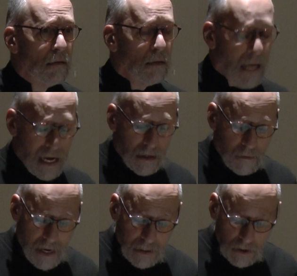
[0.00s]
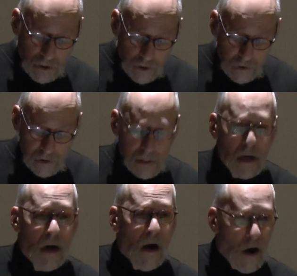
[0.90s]
solemn and
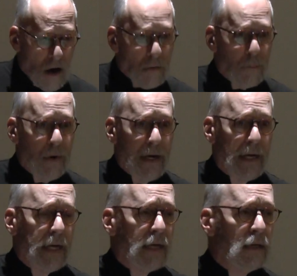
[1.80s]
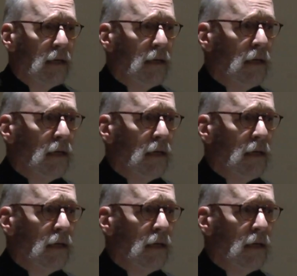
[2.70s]
certainly heartbreaking,